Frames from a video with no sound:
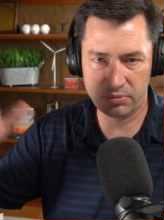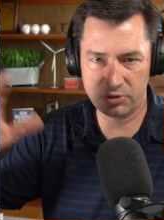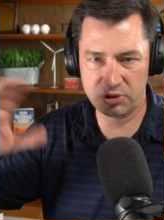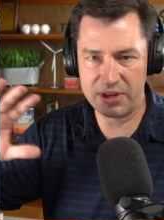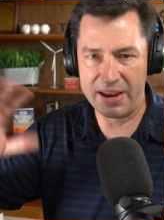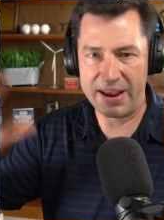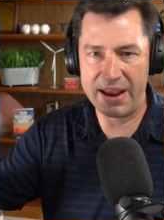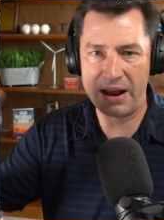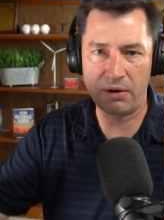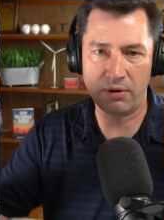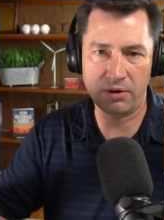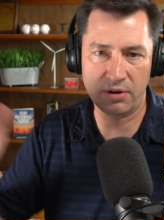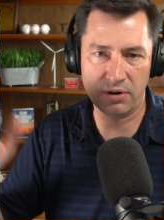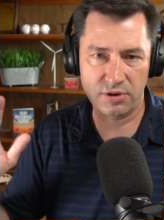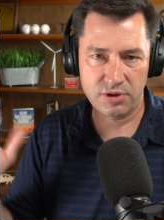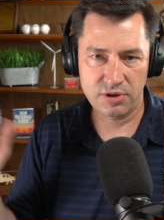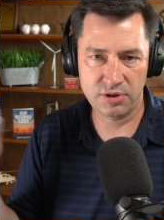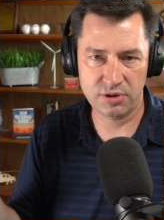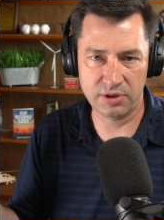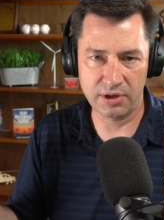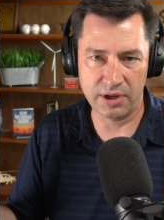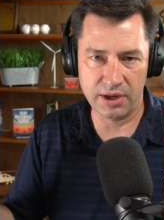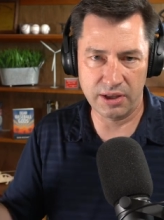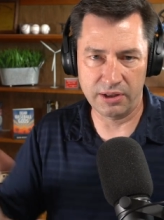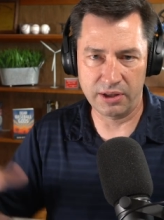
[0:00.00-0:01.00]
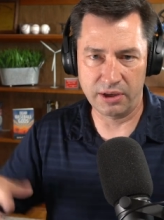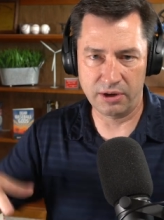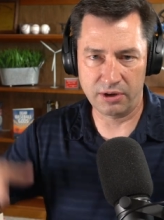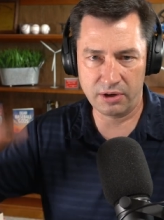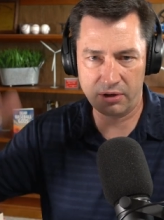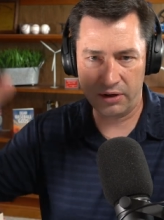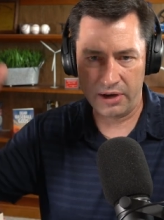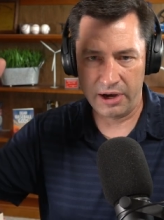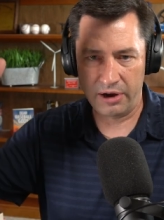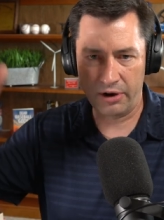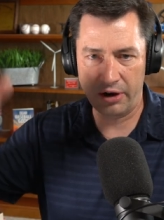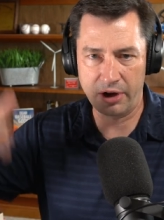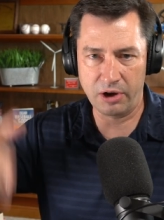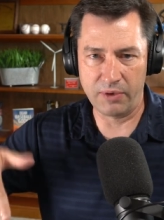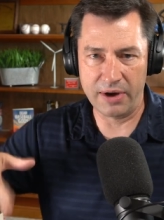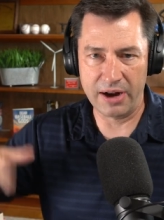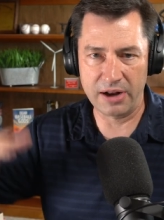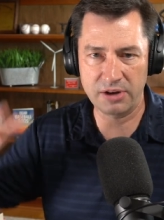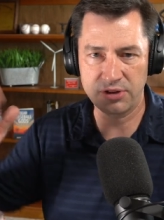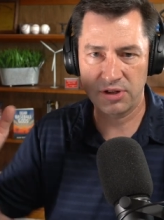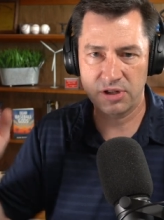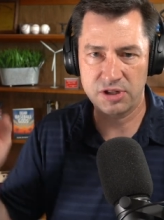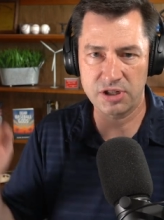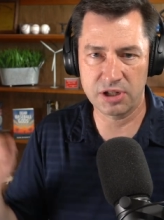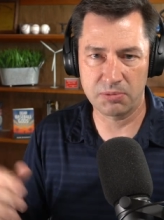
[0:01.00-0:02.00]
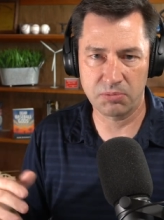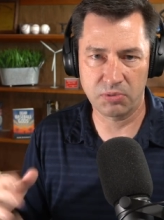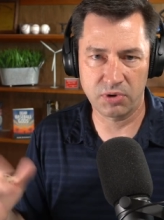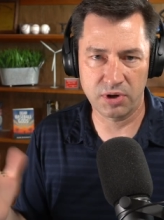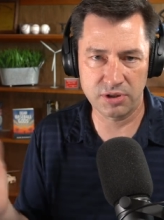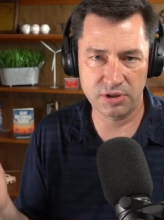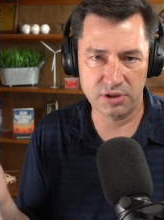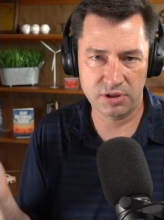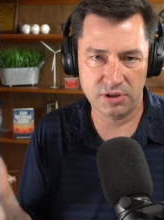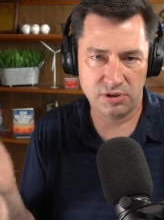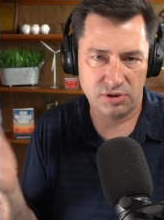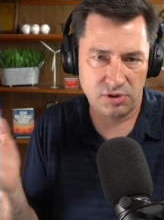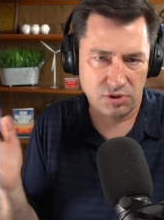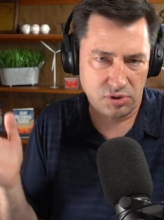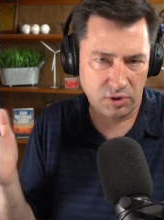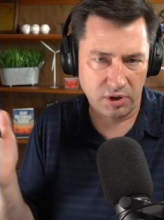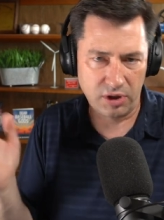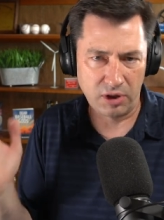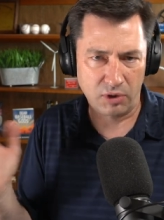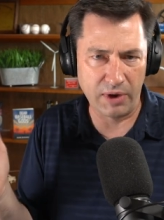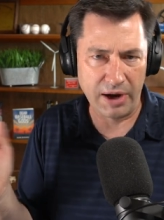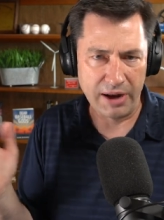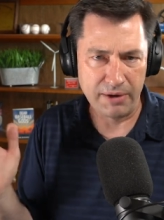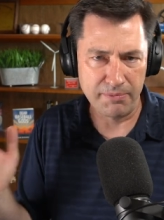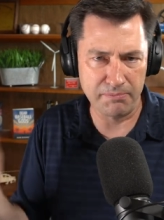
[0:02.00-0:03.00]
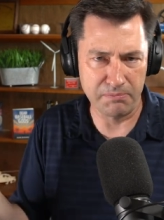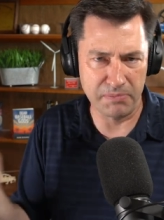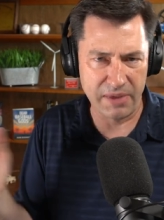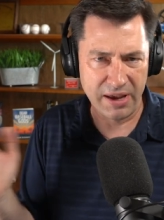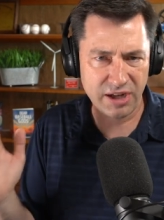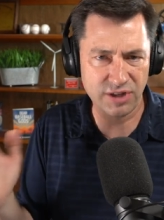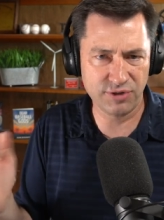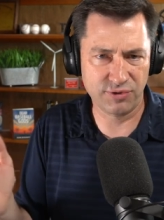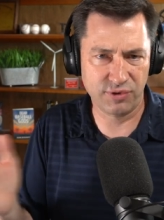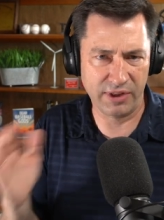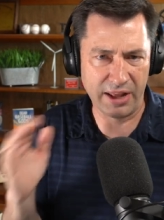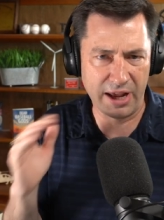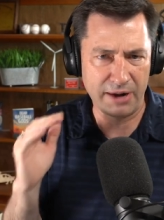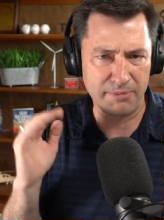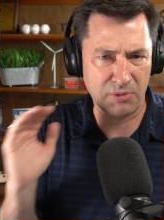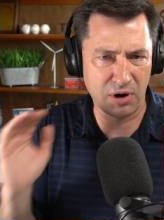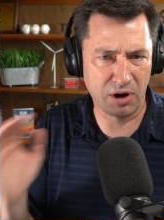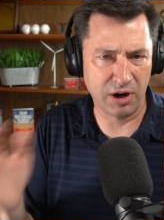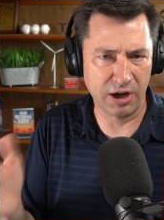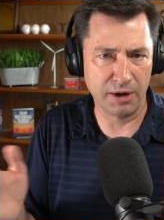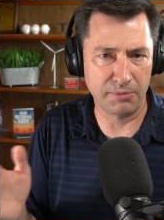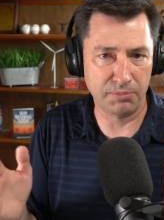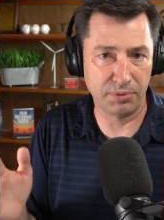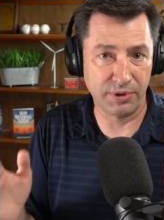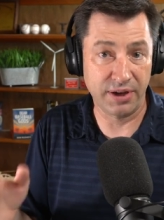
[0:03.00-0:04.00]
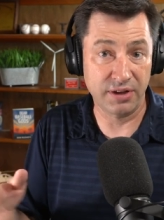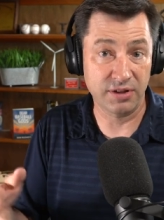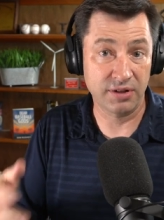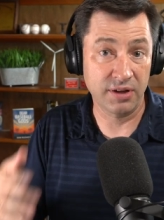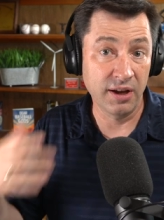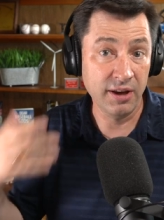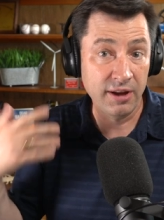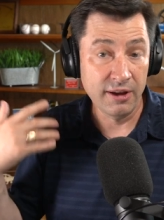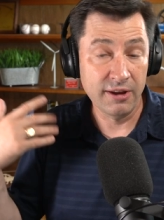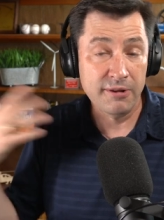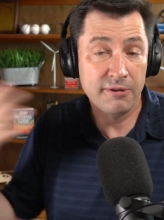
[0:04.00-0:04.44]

towers and the air to ground system was sort of the right mix for that marketplace.